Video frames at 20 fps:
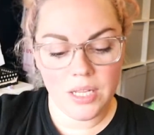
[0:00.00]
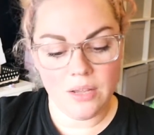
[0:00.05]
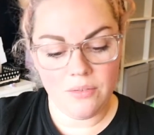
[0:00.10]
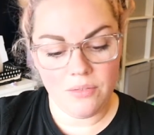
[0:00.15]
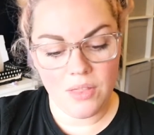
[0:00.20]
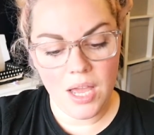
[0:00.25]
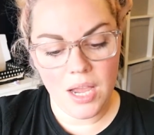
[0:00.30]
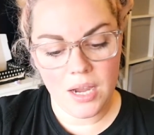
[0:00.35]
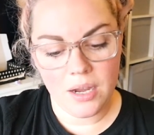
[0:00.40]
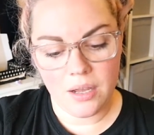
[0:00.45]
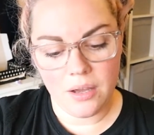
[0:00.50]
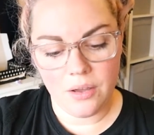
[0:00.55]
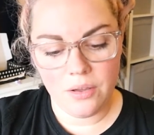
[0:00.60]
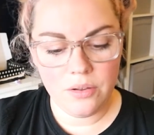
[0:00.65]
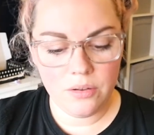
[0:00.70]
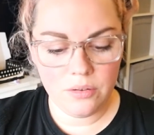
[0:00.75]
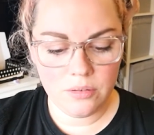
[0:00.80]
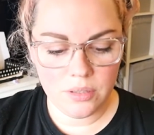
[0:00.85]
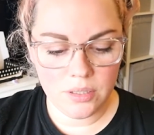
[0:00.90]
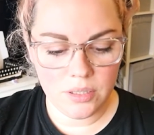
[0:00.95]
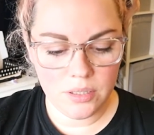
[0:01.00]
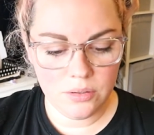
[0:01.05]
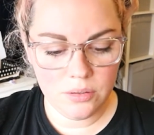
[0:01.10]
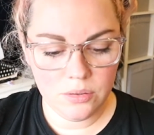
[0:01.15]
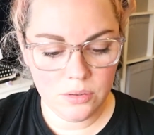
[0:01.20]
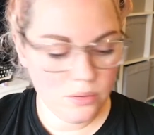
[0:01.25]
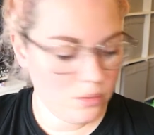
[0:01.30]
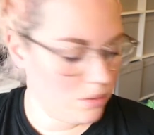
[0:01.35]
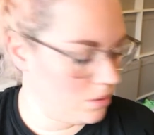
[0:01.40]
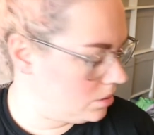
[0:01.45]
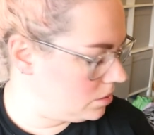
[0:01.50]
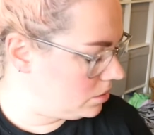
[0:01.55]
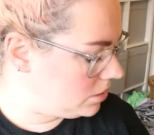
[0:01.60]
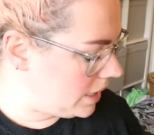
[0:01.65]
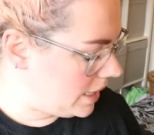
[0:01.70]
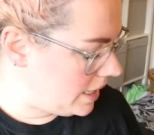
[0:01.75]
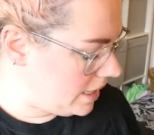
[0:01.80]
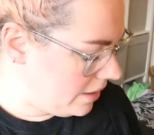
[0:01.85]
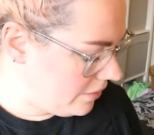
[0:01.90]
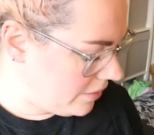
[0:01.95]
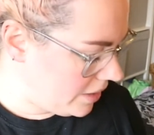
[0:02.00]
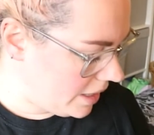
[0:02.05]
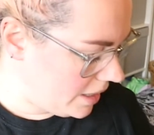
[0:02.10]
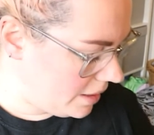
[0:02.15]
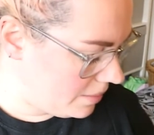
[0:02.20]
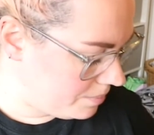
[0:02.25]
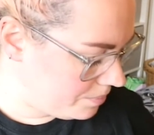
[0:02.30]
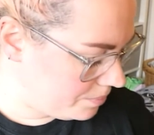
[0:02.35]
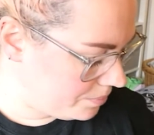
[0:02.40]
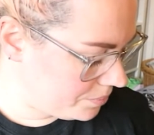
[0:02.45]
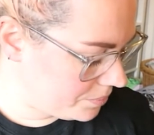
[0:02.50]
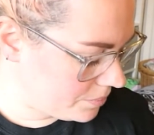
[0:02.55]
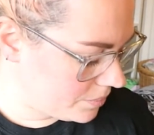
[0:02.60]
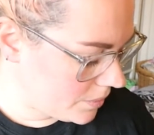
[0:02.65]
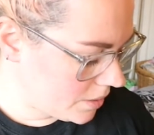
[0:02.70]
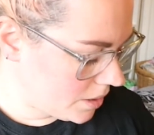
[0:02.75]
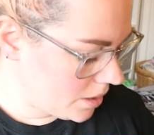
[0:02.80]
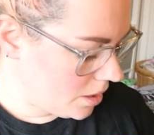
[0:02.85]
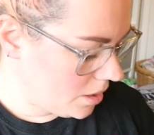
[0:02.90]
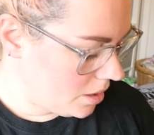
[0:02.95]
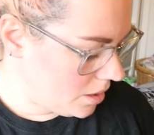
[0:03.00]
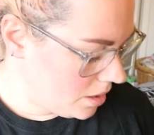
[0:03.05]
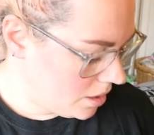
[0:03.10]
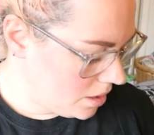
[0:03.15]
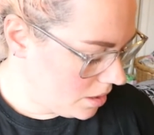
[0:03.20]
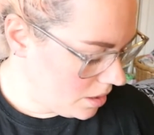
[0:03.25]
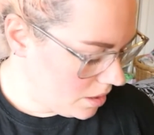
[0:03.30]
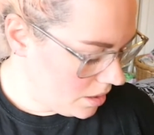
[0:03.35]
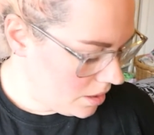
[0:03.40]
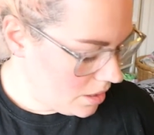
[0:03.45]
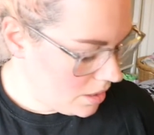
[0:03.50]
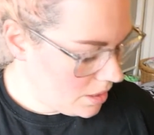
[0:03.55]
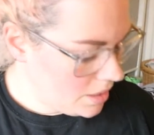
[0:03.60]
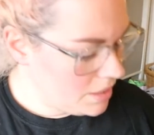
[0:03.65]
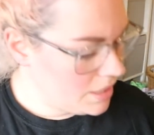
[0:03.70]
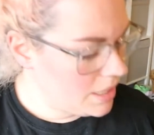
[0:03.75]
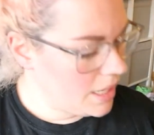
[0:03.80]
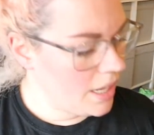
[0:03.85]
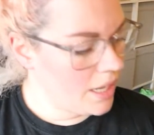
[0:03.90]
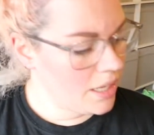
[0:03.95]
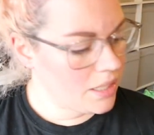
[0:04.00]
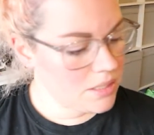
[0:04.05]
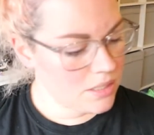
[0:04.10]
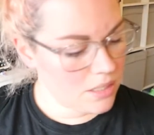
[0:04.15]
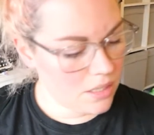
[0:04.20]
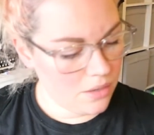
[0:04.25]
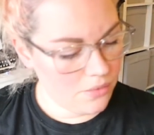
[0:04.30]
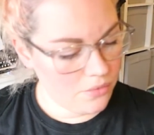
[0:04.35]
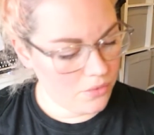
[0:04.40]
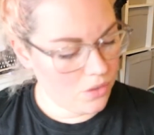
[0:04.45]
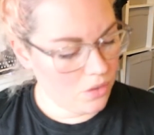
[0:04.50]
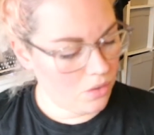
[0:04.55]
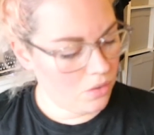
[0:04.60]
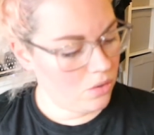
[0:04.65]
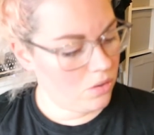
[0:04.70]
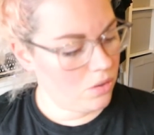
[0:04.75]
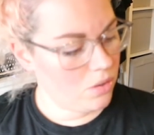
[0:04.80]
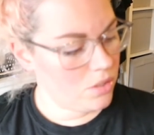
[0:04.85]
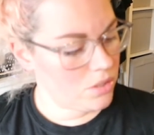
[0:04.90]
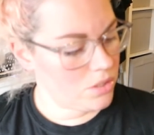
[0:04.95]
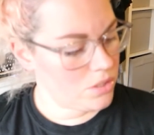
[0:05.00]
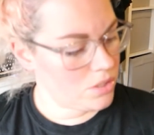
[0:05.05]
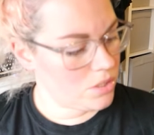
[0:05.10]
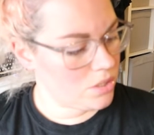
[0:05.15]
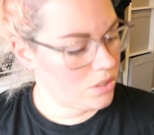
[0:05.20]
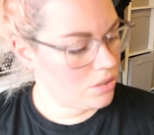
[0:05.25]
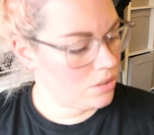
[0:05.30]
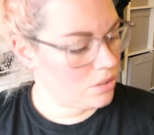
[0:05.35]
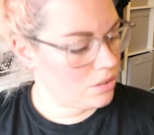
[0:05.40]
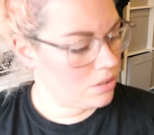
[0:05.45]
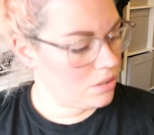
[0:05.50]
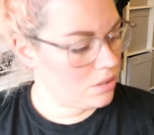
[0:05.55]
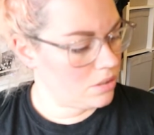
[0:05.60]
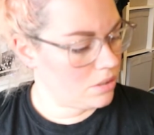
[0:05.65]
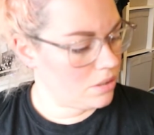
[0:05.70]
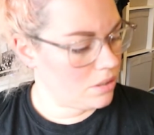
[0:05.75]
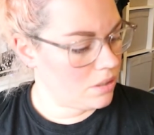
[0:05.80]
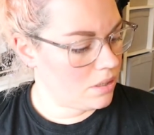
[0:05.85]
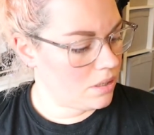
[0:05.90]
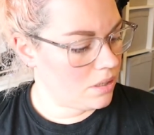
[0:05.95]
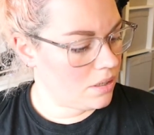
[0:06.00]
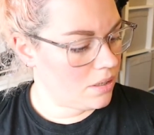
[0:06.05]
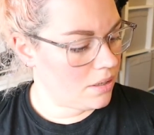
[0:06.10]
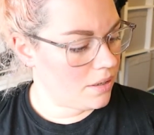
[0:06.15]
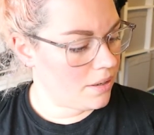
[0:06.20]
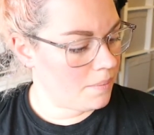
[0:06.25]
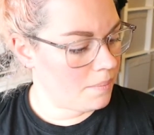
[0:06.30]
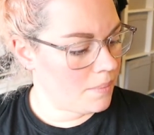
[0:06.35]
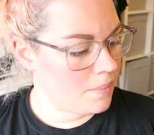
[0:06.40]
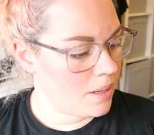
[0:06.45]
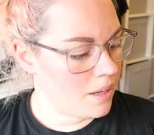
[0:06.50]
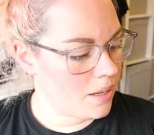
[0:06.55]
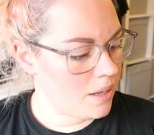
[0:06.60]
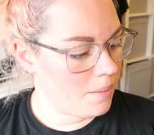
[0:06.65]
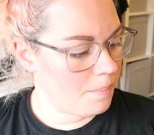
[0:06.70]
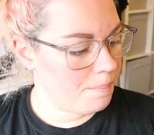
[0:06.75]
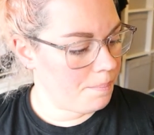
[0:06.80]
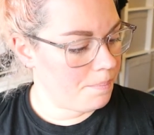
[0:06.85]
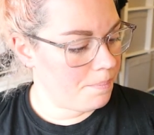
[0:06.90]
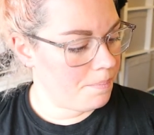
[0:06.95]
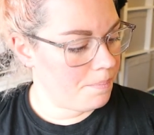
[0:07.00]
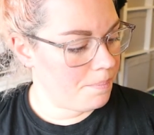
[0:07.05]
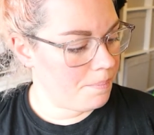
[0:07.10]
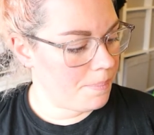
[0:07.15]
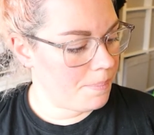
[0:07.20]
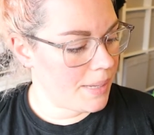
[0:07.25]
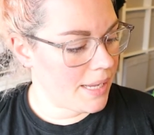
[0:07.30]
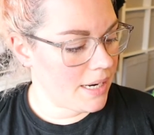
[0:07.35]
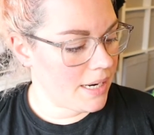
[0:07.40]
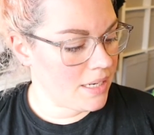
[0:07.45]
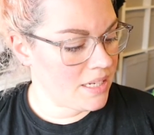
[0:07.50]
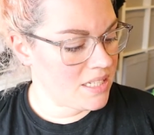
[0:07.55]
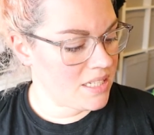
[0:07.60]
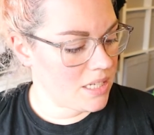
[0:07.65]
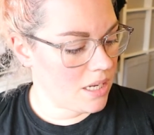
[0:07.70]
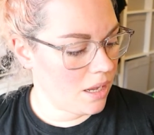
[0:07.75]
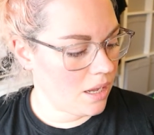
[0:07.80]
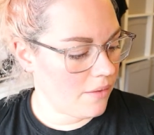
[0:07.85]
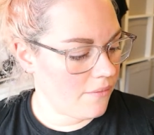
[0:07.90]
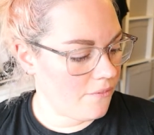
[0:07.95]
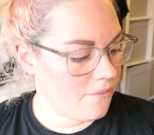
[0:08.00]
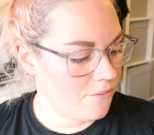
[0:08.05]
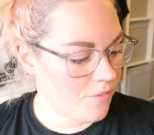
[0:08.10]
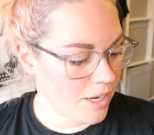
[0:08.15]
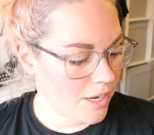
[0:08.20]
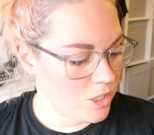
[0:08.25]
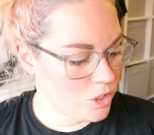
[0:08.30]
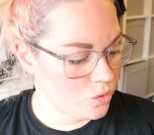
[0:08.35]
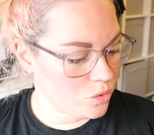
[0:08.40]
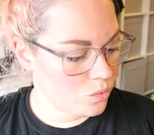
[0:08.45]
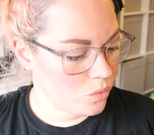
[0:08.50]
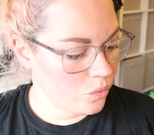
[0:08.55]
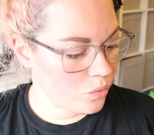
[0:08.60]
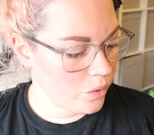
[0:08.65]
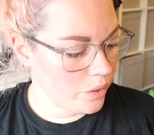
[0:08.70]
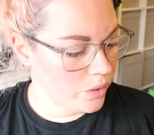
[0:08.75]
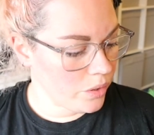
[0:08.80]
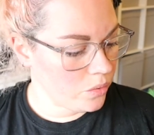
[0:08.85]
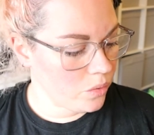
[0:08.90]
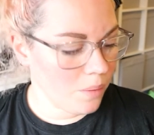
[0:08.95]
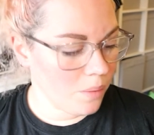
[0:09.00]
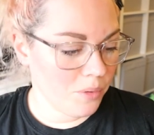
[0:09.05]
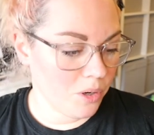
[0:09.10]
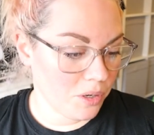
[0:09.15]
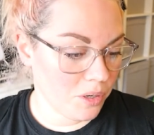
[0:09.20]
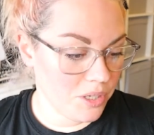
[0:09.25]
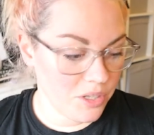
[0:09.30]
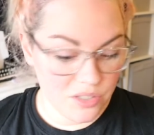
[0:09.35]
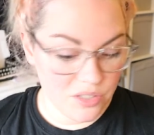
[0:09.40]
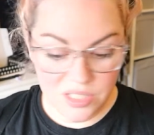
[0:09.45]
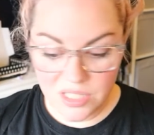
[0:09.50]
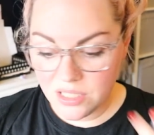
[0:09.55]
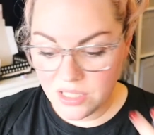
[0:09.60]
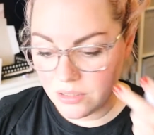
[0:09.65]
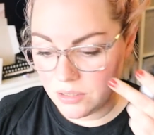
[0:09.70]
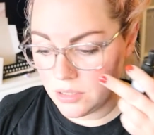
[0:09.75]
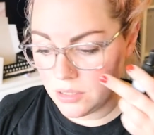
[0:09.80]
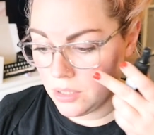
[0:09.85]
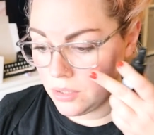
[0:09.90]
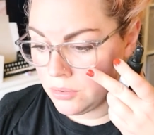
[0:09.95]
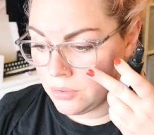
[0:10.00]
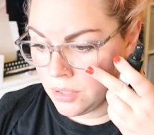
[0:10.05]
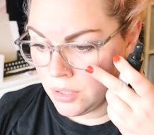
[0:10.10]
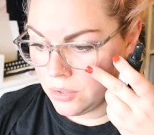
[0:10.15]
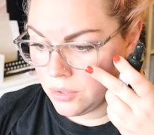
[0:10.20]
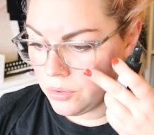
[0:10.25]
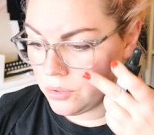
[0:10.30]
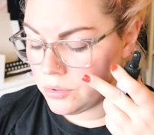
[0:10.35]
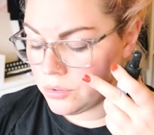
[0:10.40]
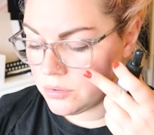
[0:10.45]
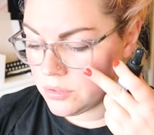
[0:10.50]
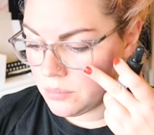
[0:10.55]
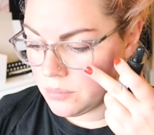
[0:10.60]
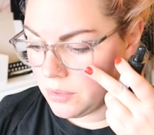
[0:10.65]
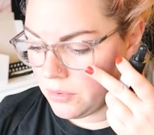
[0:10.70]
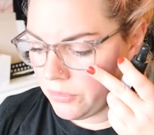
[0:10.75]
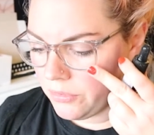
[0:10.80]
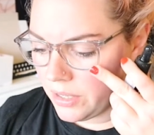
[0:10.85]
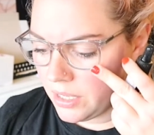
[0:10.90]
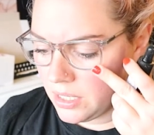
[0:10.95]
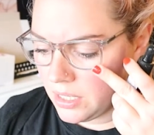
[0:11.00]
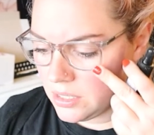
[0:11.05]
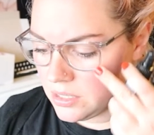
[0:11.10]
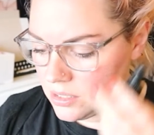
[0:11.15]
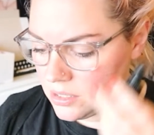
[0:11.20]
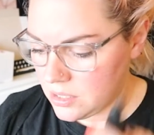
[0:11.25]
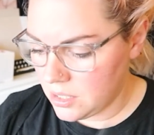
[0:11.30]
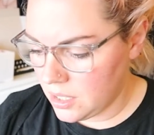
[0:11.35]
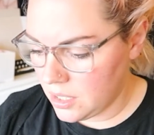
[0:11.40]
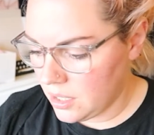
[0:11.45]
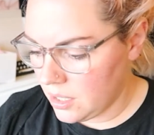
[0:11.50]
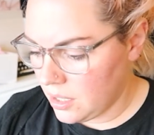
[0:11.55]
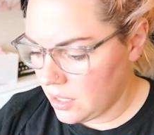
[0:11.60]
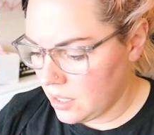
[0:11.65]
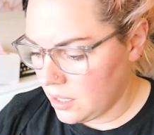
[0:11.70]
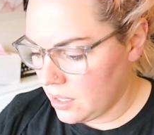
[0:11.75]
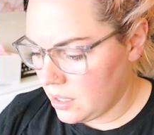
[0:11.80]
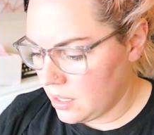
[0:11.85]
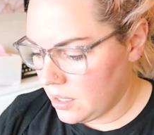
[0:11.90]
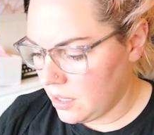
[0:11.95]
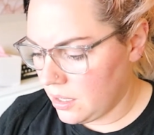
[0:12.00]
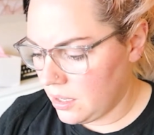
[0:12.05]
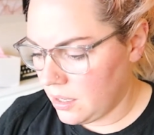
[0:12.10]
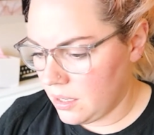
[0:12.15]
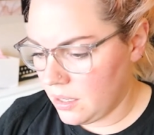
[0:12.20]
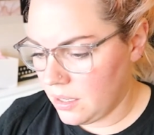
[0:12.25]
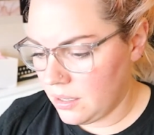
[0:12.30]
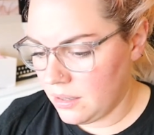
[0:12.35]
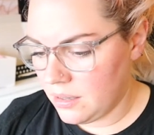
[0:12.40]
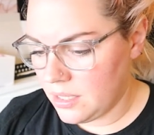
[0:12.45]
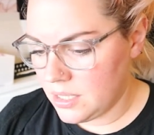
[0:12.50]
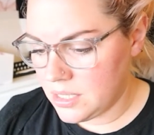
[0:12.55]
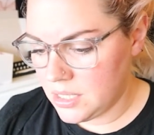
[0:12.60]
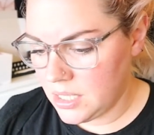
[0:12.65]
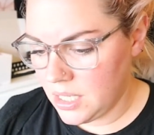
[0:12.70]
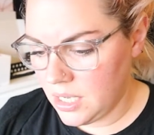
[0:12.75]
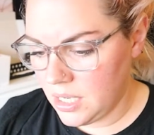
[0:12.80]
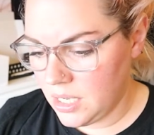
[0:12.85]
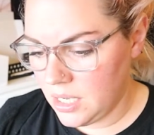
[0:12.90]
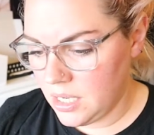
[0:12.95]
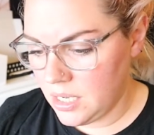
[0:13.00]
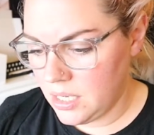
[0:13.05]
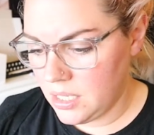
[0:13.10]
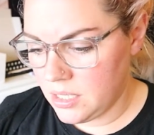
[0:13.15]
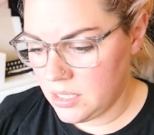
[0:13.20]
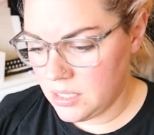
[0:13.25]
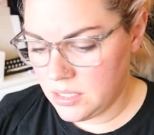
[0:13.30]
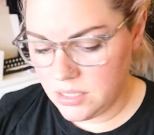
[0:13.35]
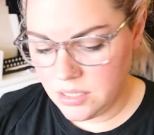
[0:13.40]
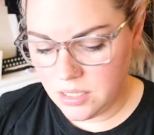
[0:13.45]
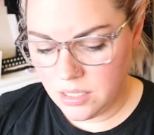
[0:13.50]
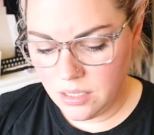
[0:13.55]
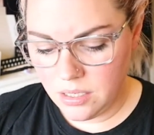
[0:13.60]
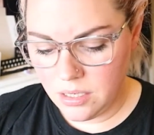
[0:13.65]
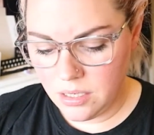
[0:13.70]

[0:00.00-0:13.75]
give that a go. Ooh, I love it. Next, I've got a balancing facial oil. I'm not going to use this because I don't like oils on my face. This is